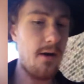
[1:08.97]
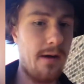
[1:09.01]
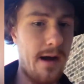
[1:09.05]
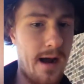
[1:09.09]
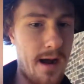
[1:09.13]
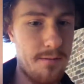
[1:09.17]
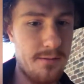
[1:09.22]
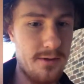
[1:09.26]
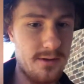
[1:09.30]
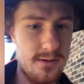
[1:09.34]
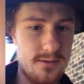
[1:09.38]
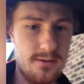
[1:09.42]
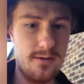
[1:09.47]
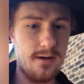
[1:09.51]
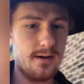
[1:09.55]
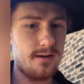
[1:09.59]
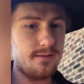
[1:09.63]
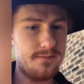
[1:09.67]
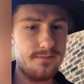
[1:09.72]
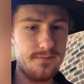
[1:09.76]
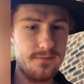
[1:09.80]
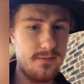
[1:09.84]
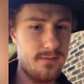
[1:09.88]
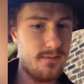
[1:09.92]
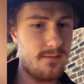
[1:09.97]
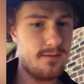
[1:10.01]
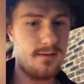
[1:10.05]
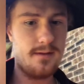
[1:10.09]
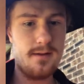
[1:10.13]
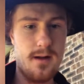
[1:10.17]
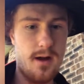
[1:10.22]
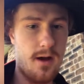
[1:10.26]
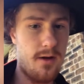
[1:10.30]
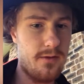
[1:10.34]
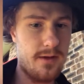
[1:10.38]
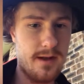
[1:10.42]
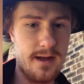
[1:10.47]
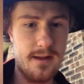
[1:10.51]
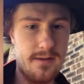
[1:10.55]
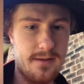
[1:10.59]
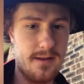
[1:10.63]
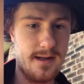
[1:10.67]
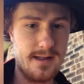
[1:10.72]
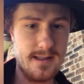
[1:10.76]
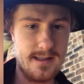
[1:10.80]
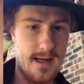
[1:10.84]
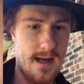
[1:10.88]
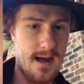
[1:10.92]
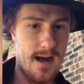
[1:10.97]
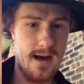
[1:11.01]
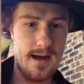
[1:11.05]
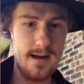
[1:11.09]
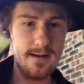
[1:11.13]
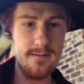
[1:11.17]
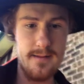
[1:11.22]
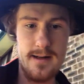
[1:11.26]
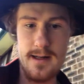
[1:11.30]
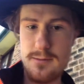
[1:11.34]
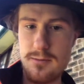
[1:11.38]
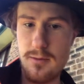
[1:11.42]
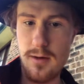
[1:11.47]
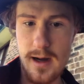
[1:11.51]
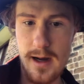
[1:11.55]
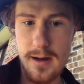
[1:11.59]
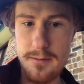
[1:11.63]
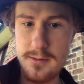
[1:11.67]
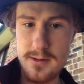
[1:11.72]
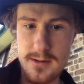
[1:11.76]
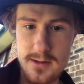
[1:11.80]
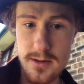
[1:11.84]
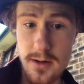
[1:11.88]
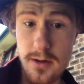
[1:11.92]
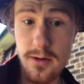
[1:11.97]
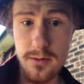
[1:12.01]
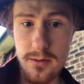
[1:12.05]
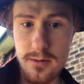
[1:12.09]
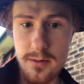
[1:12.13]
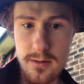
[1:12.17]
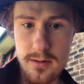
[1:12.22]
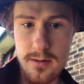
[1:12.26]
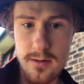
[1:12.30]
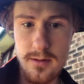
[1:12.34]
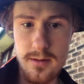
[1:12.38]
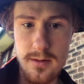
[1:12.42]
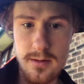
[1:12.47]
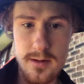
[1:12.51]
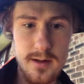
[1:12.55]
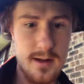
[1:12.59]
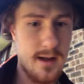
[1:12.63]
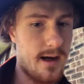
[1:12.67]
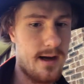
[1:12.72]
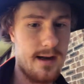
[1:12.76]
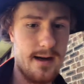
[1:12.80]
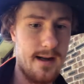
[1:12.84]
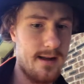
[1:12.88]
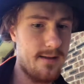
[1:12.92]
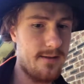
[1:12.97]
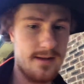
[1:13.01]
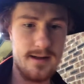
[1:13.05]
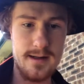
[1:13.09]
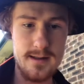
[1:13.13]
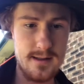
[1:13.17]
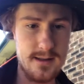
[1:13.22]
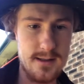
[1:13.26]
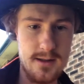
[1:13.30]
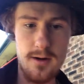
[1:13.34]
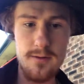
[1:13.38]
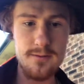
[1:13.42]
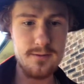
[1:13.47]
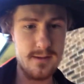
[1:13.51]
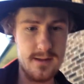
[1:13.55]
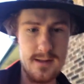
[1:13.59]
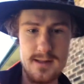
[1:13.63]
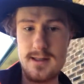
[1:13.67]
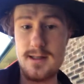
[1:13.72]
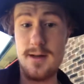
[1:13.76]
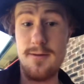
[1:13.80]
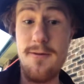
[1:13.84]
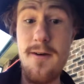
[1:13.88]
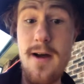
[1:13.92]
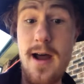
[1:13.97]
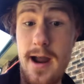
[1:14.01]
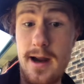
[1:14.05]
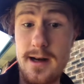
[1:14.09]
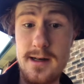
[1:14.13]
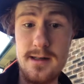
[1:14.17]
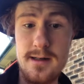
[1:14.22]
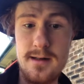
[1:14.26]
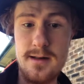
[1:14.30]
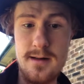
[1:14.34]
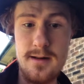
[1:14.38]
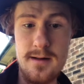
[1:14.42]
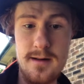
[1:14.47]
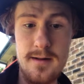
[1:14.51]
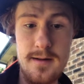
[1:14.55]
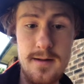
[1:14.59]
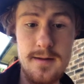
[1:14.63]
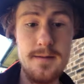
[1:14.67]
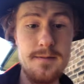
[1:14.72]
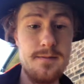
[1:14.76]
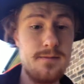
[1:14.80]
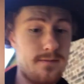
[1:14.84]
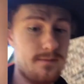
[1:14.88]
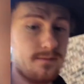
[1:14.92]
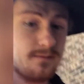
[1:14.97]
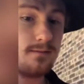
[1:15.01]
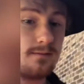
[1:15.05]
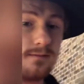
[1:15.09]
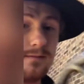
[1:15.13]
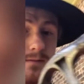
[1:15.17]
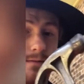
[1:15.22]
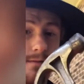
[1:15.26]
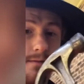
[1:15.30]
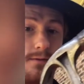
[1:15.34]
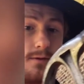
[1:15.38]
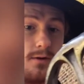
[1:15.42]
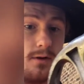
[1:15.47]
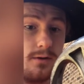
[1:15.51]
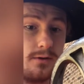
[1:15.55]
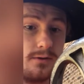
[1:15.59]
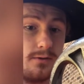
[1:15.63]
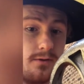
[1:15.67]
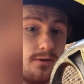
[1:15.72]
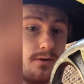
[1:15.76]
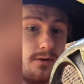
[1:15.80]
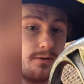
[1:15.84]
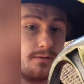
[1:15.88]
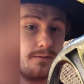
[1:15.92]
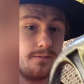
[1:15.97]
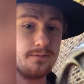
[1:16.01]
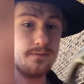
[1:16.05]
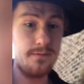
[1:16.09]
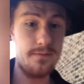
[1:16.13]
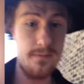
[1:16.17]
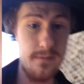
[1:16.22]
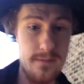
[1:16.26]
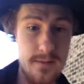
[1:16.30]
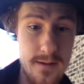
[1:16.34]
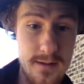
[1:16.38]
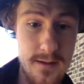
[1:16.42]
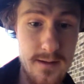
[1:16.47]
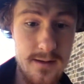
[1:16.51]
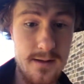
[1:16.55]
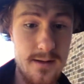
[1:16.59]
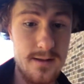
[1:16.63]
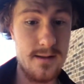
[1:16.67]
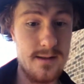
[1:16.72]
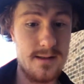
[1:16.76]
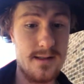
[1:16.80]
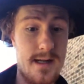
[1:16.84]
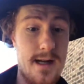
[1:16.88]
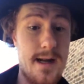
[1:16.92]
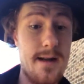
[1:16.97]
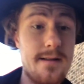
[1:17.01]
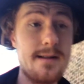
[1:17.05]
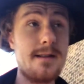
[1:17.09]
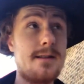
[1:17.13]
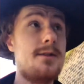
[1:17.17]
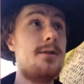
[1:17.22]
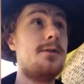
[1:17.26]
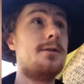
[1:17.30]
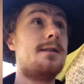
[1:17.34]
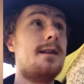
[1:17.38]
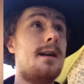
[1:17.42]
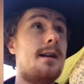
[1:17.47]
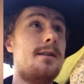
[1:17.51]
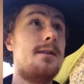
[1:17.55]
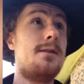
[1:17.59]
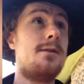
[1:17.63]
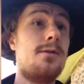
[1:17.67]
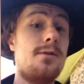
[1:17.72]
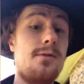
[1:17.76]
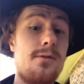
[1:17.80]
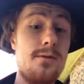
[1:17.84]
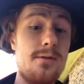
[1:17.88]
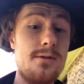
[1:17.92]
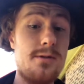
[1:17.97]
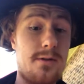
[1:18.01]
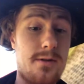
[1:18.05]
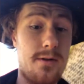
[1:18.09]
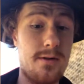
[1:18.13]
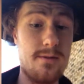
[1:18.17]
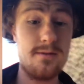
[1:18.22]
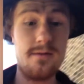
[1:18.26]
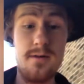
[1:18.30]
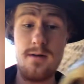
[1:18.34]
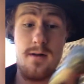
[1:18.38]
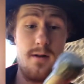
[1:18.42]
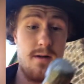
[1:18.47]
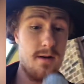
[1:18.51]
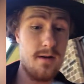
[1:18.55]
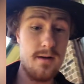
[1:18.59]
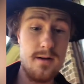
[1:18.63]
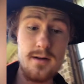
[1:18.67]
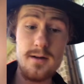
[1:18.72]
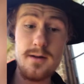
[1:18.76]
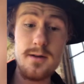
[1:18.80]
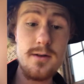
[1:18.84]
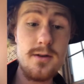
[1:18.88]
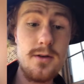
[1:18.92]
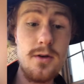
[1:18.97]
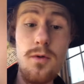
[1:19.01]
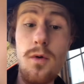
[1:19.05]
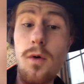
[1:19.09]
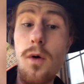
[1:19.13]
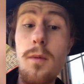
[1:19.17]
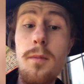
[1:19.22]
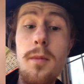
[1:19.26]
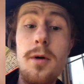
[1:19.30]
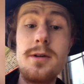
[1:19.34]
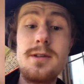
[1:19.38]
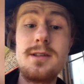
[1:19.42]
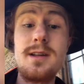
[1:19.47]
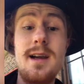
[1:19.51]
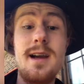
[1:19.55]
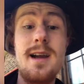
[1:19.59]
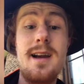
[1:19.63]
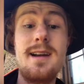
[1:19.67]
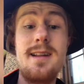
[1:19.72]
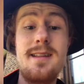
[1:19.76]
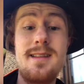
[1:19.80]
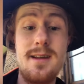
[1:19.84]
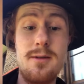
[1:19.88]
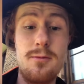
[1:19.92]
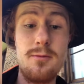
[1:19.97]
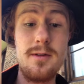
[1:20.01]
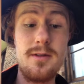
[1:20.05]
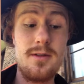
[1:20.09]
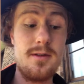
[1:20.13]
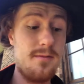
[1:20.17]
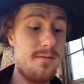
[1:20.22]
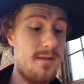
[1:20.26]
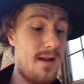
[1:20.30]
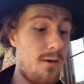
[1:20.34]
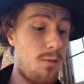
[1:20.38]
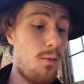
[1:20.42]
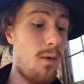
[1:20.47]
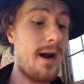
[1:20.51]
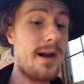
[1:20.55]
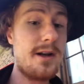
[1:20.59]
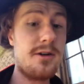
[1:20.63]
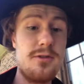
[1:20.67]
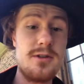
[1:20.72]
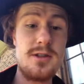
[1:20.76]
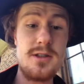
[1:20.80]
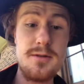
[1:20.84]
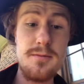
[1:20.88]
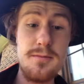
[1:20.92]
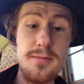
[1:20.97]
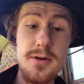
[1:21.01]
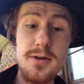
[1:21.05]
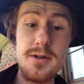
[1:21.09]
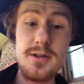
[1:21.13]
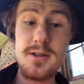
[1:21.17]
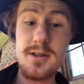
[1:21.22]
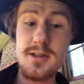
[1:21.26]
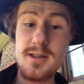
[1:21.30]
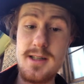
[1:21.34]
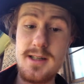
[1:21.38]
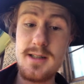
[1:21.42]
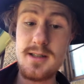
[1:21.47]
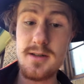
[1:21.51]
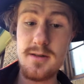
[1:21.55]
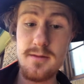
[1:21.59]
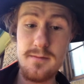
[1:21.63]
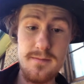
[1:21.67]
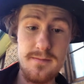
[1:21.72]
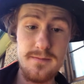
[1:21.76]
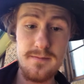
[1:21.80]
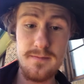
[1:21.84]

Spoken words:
hammers, right? You only hit things hard. That's what hammers do. You can't hit things soft. It's a fact. Not true. Stanley's new tender tools, you can do almost anything with them. Their weight distribution system,